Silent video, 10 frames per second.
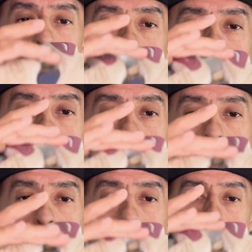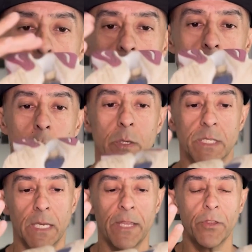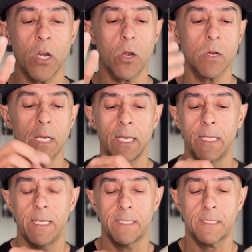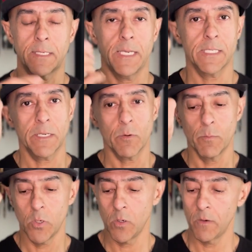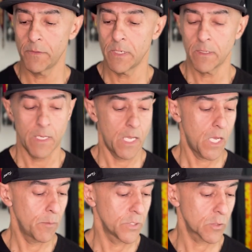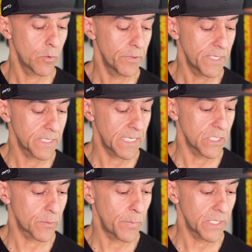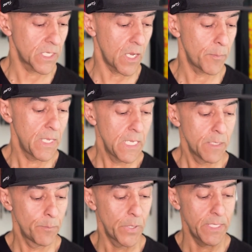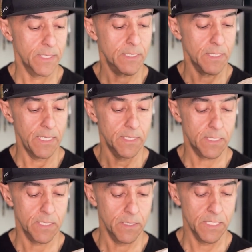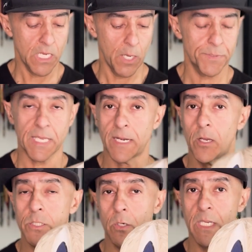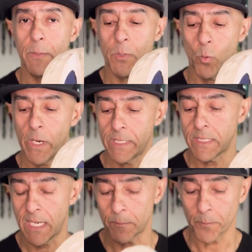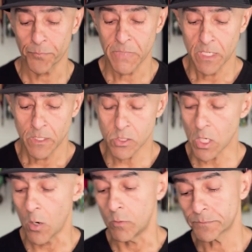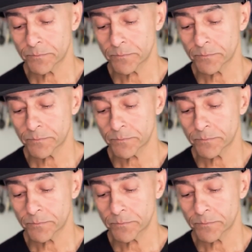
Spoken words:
doesn't even come across. So it's in there, it's easily removed. Just one of the things I just picked up, but this helps kind of also keep the weight down. So